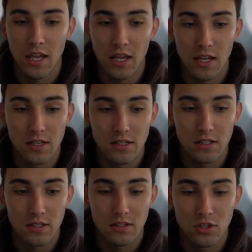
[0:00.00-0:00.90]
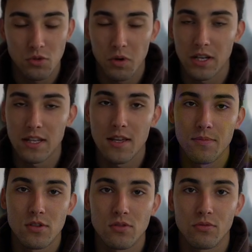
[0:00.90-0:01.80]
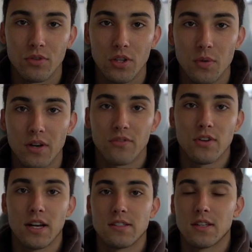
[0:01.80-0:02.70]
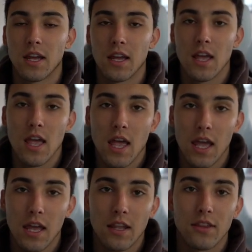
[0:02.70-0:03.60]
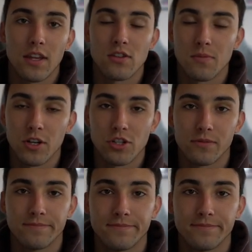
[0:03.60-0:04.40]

and just wanted to keep this really quick for you guys today, and thank you so much.